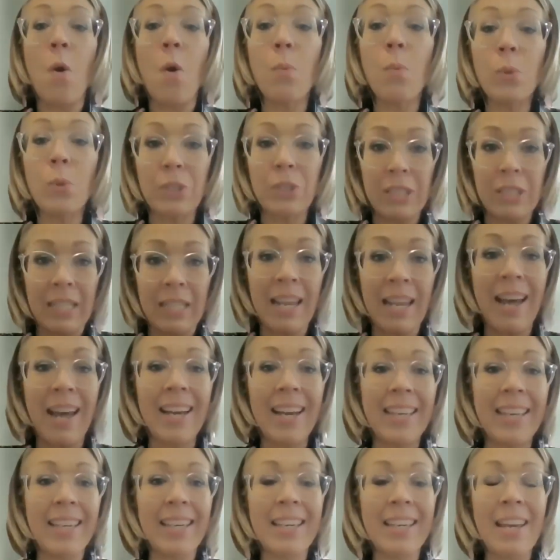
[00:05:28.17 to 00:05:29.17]
would
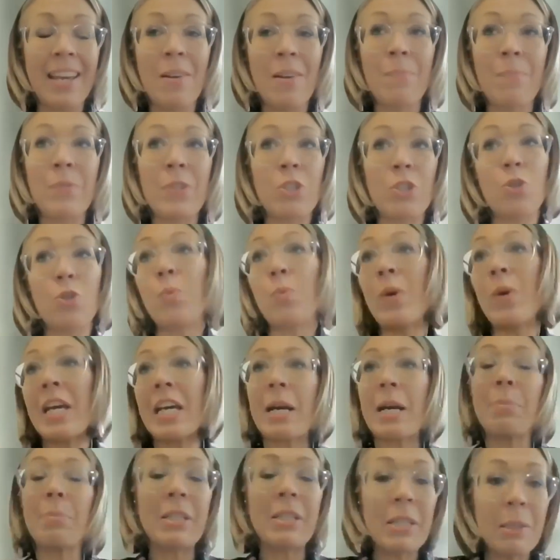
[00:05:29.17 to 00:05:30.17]
like to
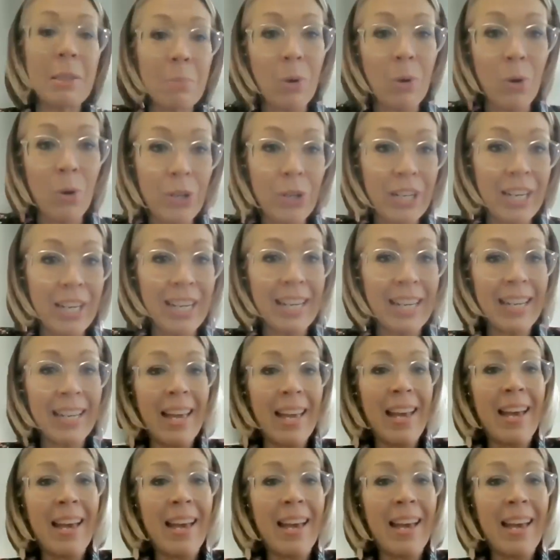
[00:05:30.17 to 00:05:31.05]
wake up in the morning,